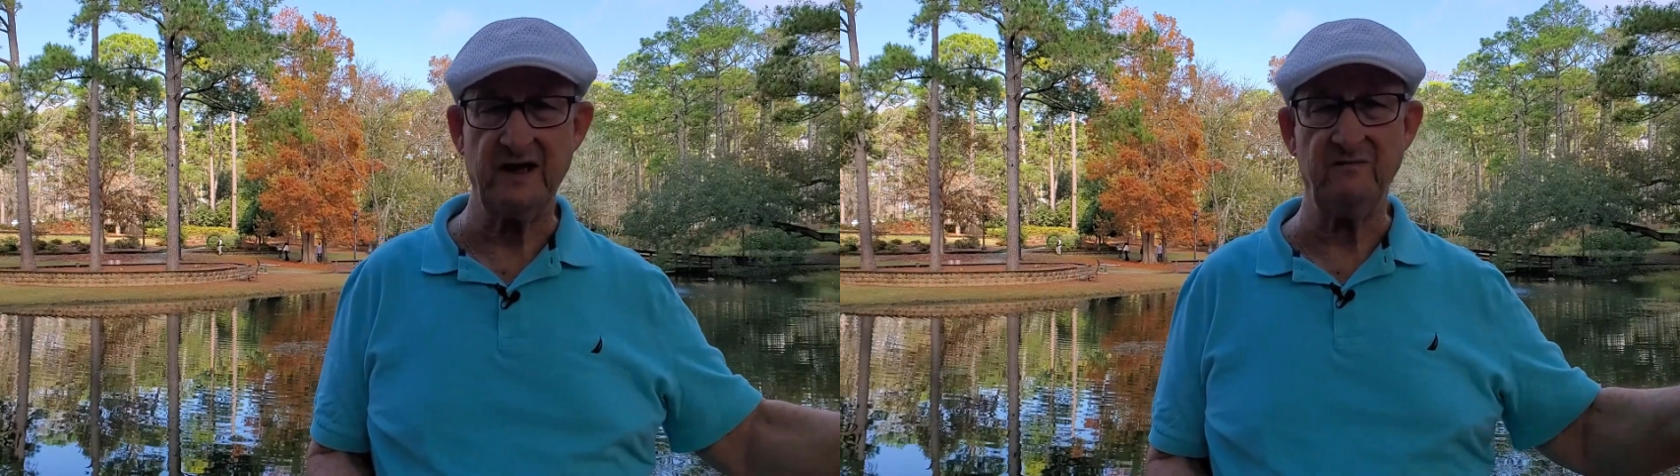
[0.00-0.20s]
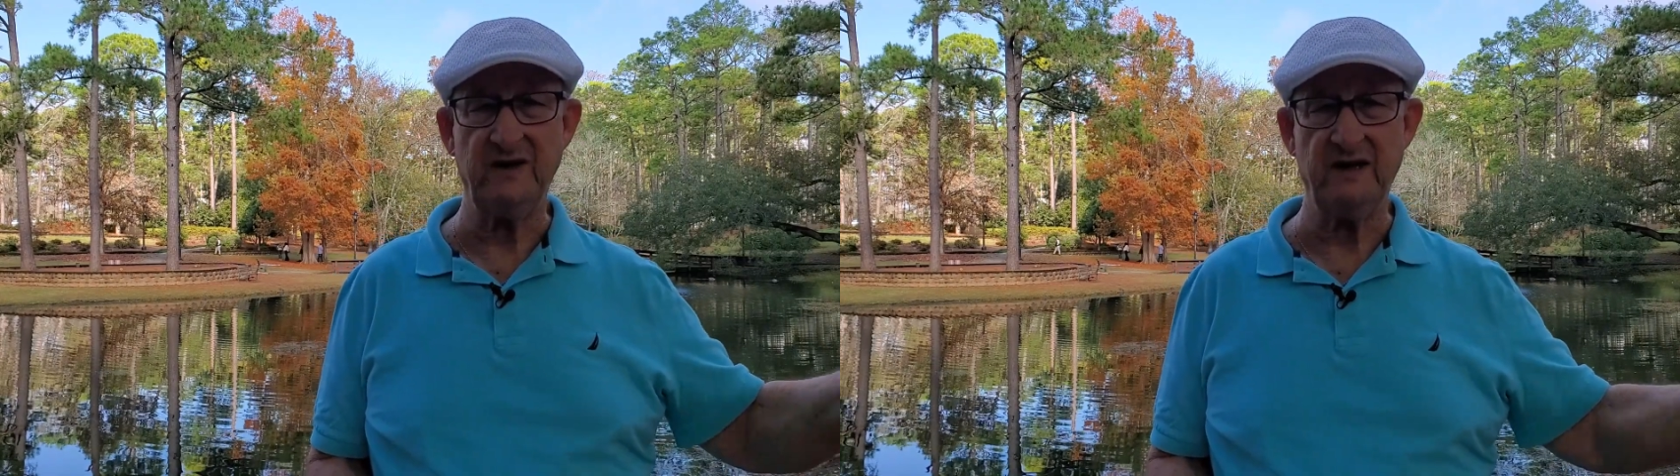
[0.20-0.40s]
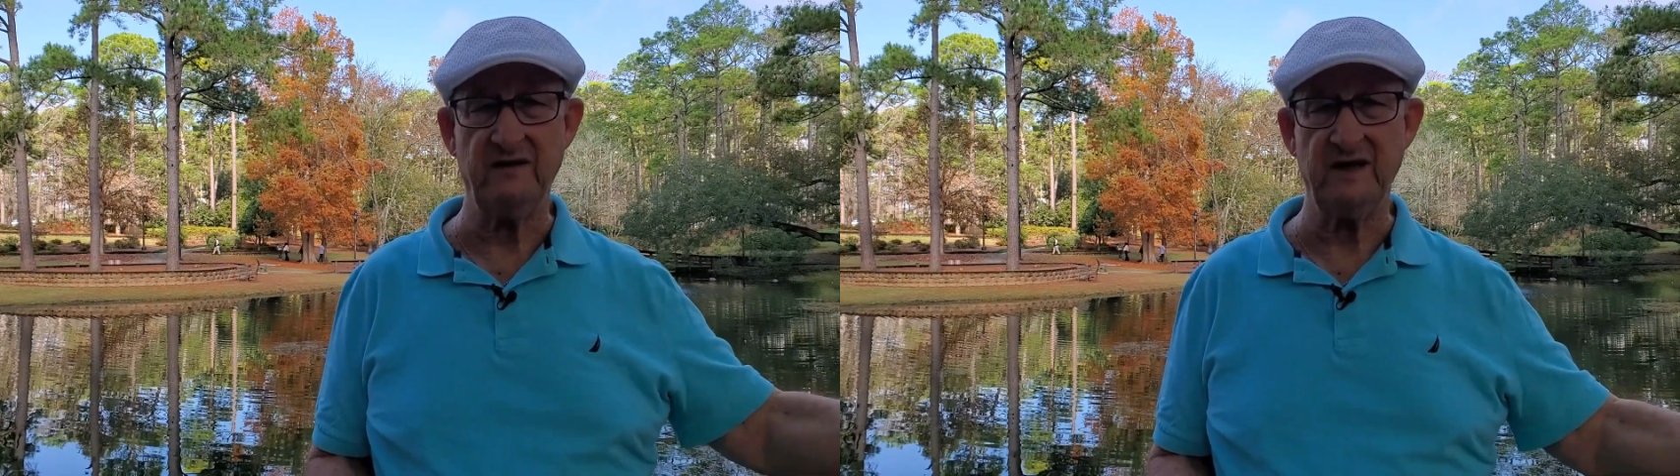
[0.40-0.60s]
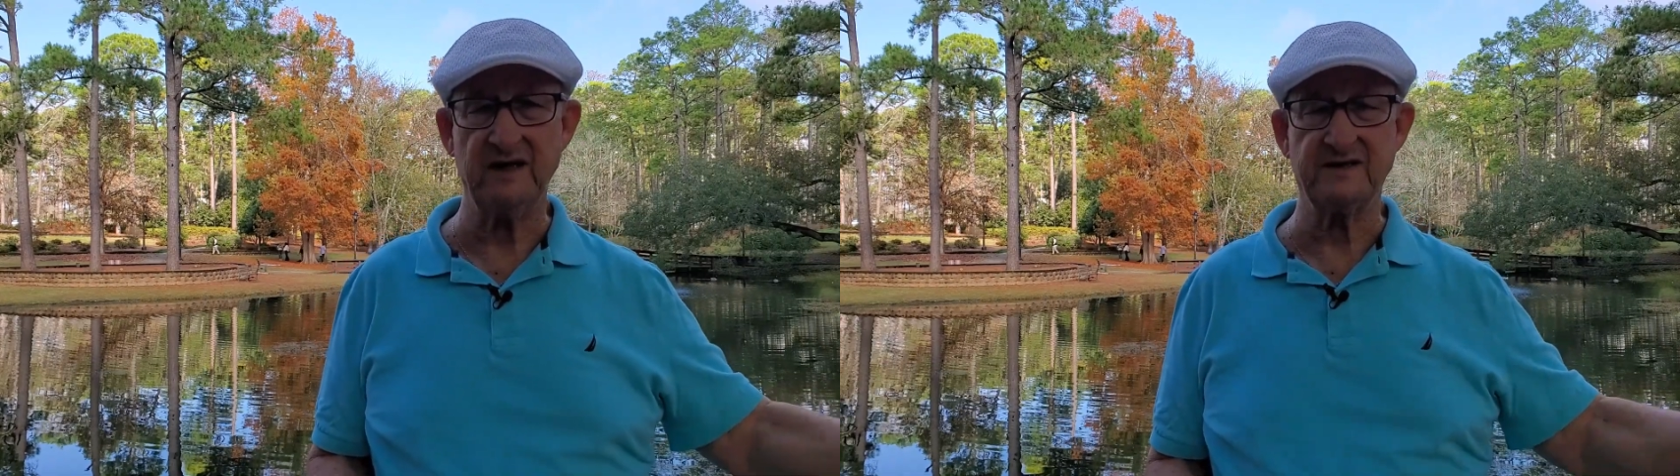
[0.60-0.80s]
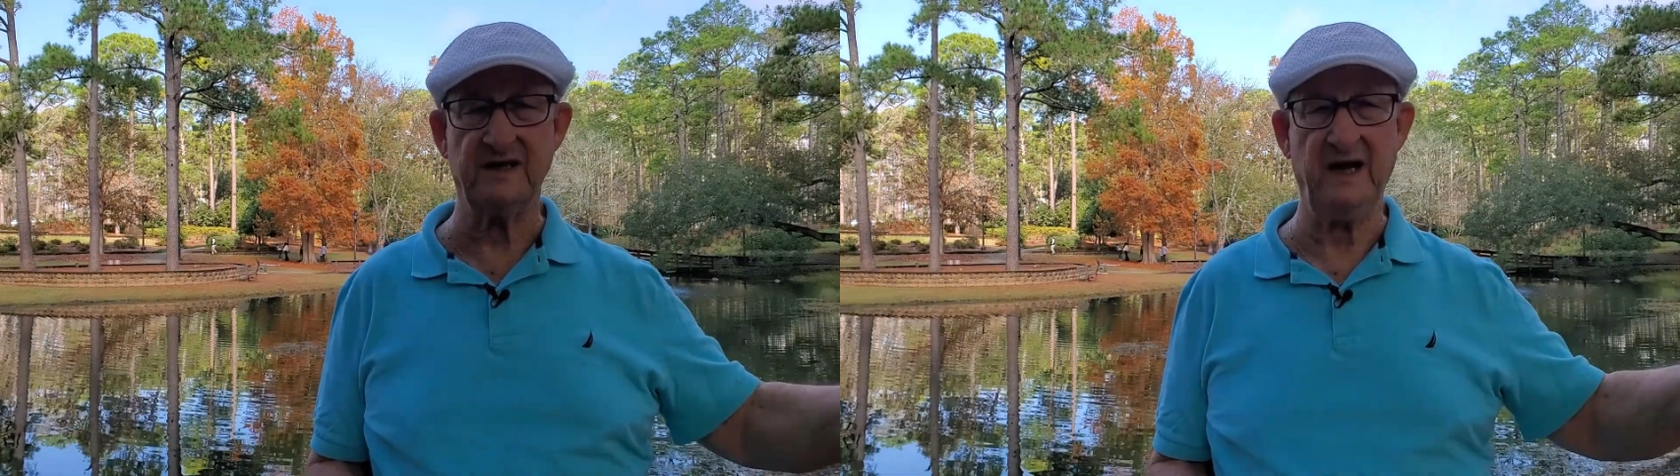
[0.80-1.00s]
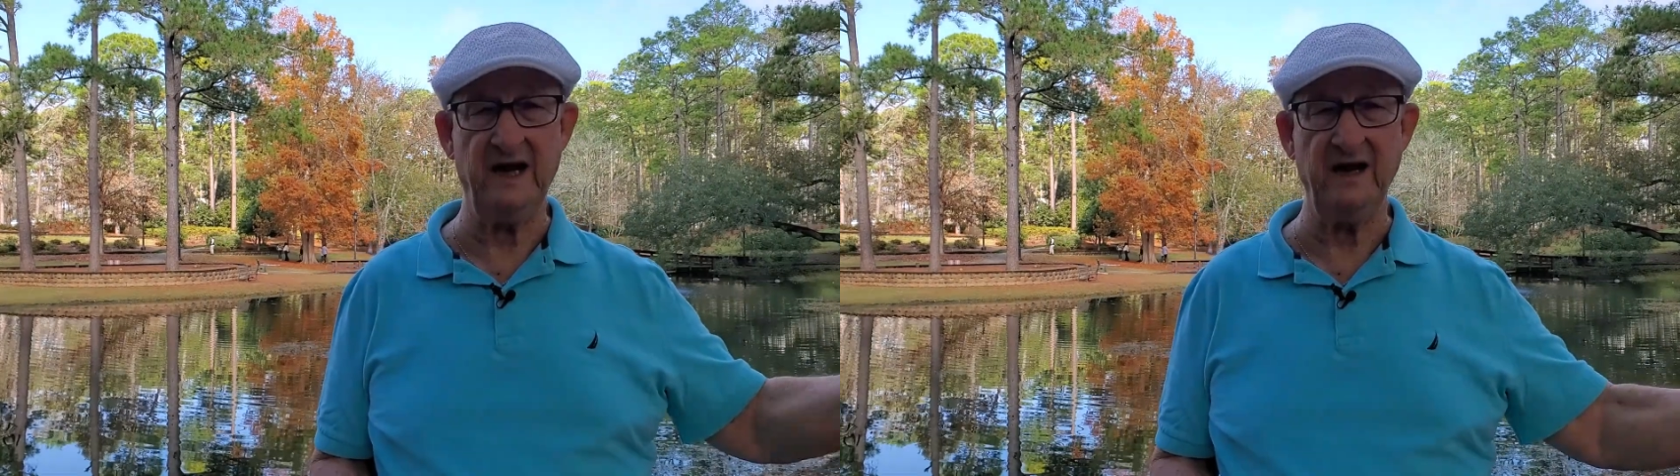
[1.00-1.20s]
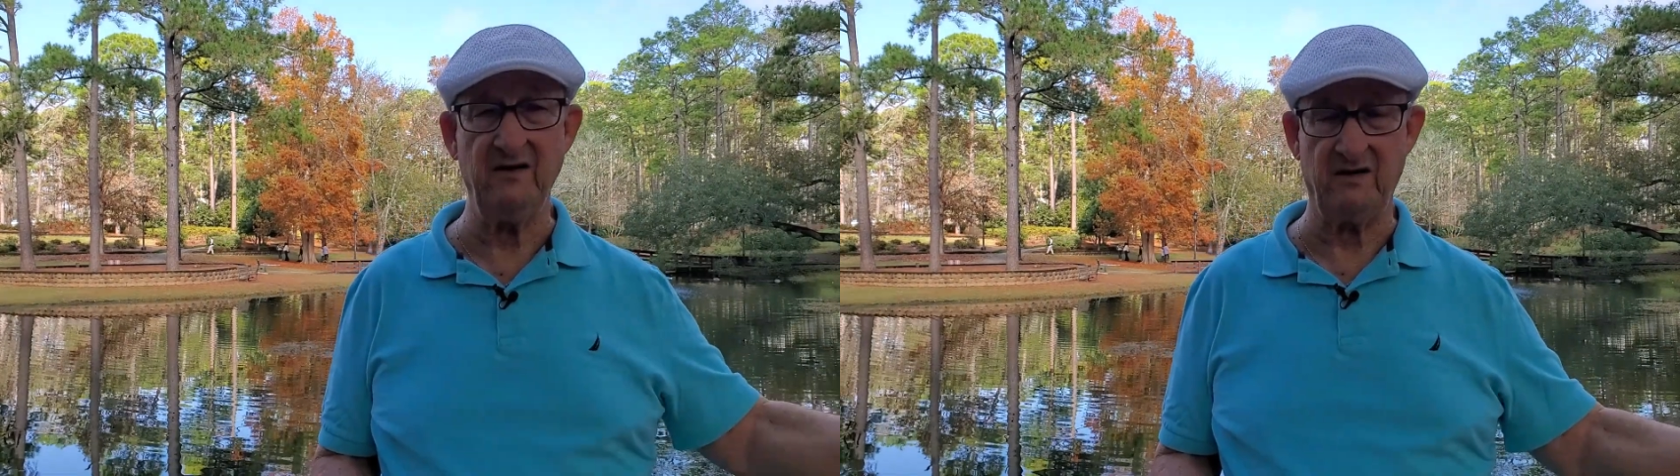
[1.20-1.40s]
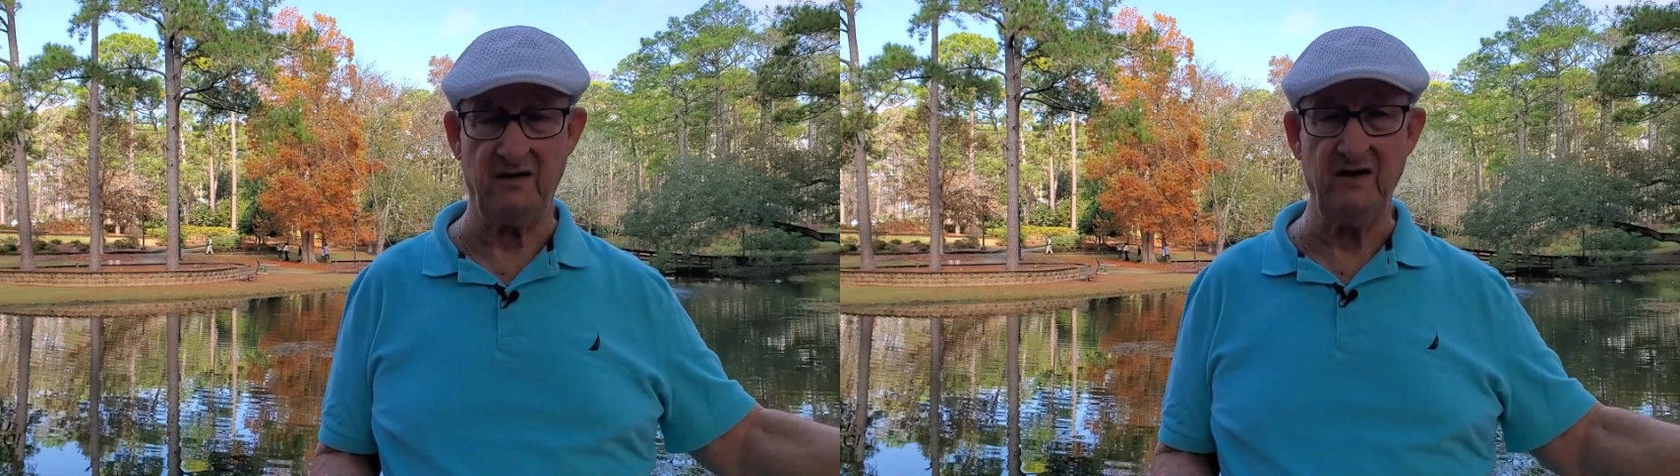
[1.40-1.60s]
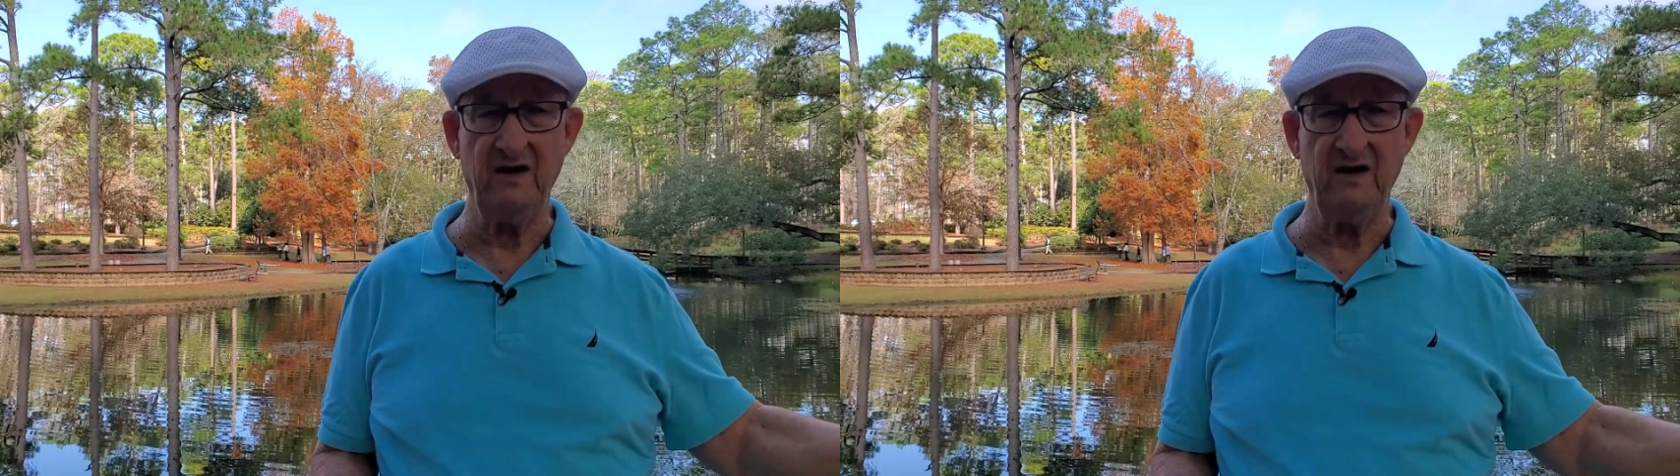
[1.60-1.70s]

and bitterness and anger,